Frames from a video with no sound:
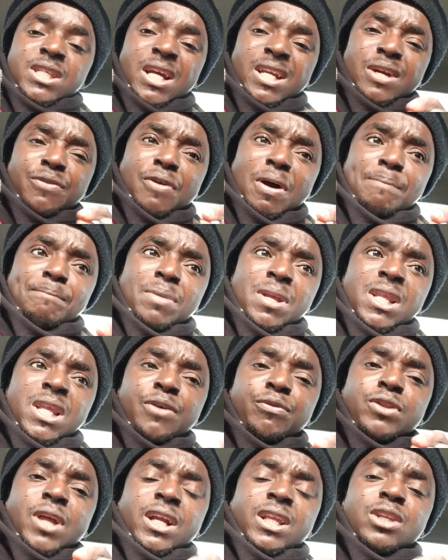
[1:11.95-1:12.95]
They never
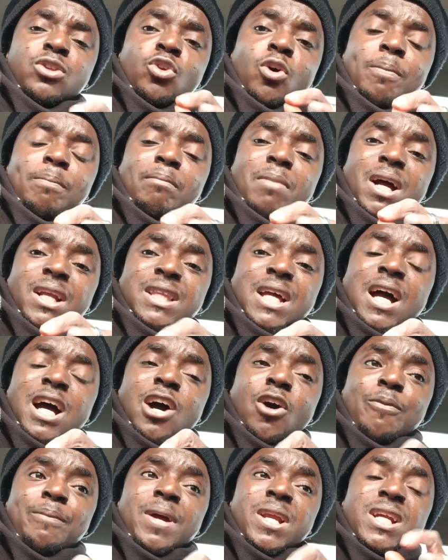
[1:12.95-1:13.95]
believe that no matter
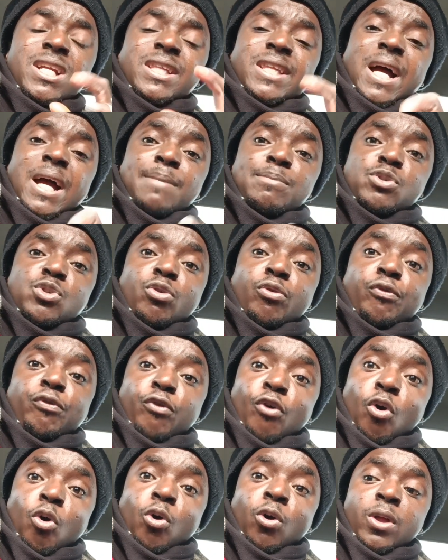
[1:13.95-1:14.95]
how many times you
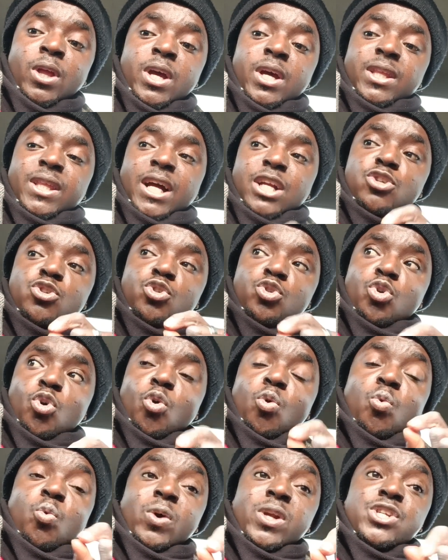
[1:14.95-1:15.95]
fall, that
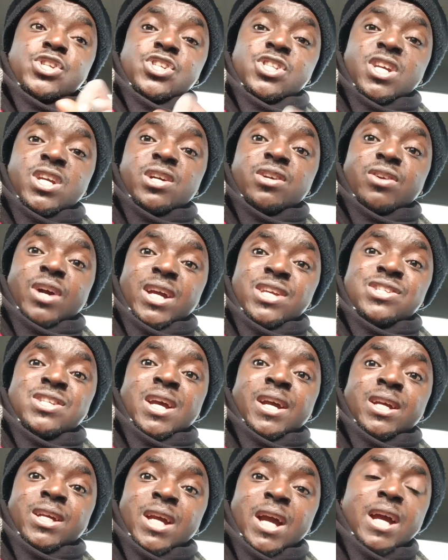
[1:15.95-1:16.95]
you will still
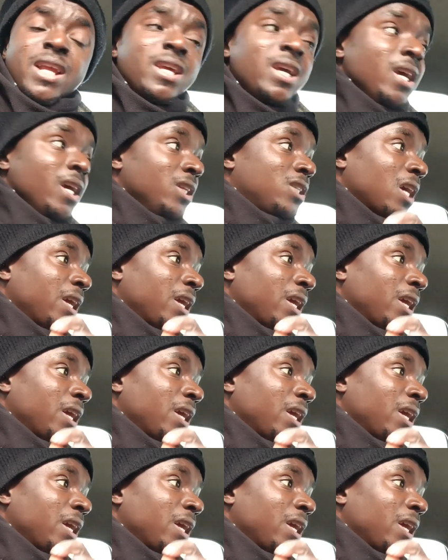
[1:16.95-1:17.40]
rise again.